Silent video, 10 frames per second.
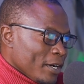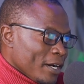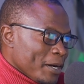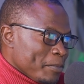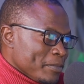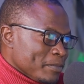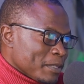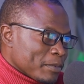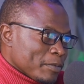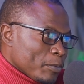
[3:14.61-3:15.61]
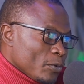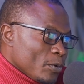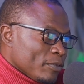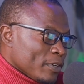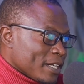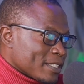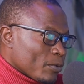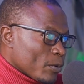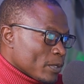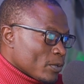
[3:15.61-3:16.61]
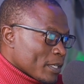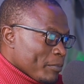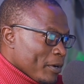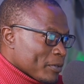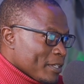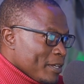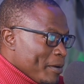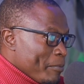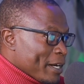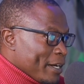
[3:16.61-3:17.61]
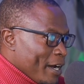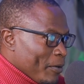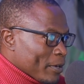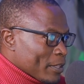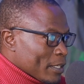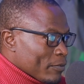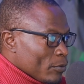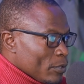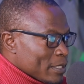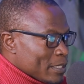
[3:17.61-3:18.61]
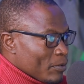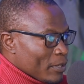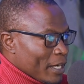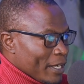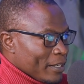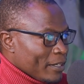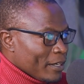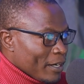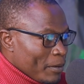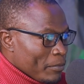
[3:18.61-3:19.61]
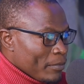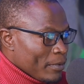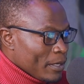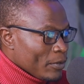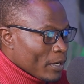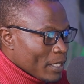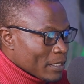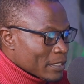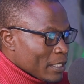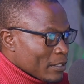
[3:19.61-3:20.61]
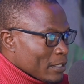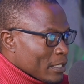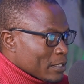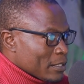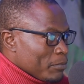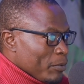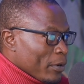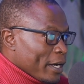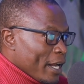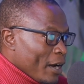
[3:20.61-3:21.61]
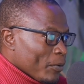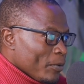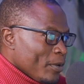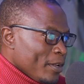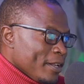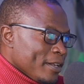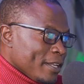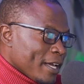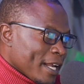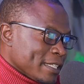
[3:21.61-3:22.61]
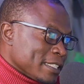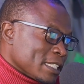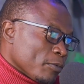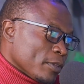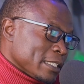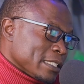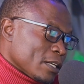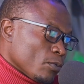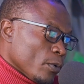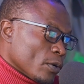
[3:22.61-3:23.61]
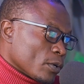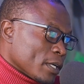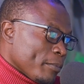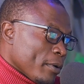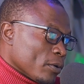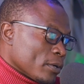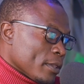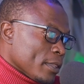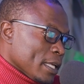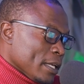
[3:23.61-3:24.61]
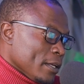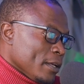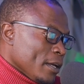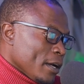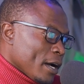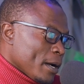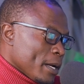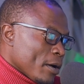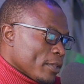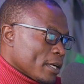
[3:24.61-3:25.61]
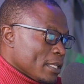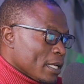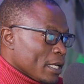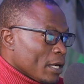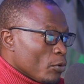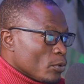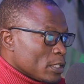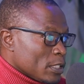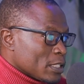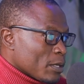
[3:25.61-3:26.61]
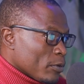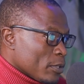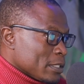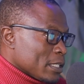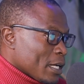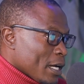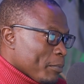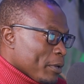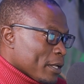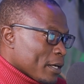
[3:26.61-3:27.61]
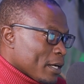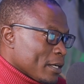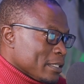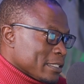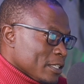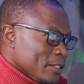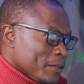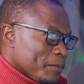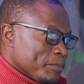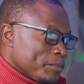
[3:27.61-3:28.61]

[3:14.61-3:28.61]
Sometimes people don't even understand what we're talking about. Yeah. But now, I think a few years down the line, you're right in saying that people are now realizing some of the things that we were talking about then, now that they're able to see some of the things that are happening at this stage. Yeah.